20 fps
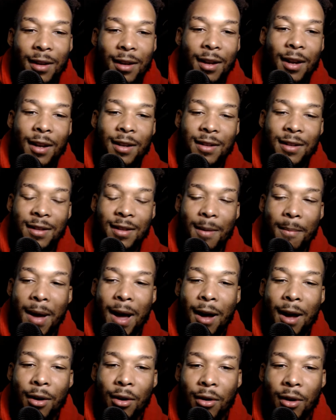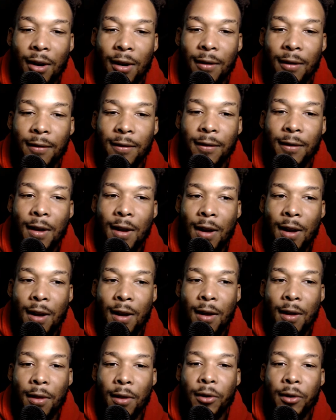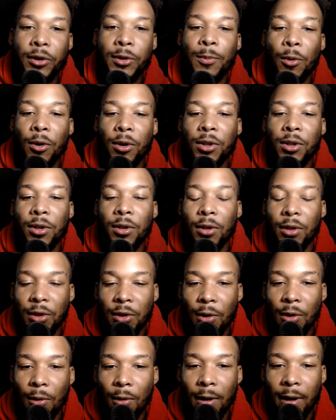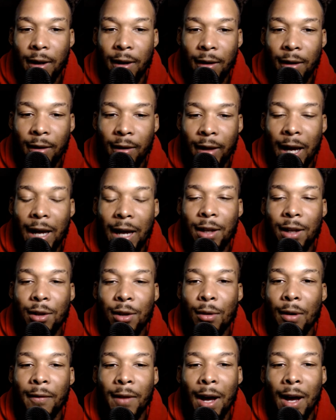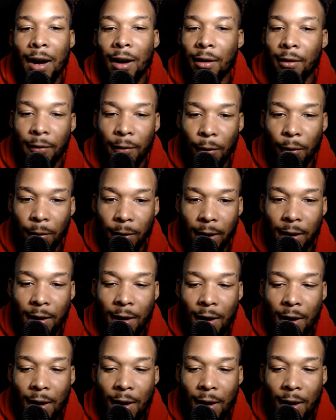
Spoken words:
It's a matter of there's more to the story that you have not unfolded.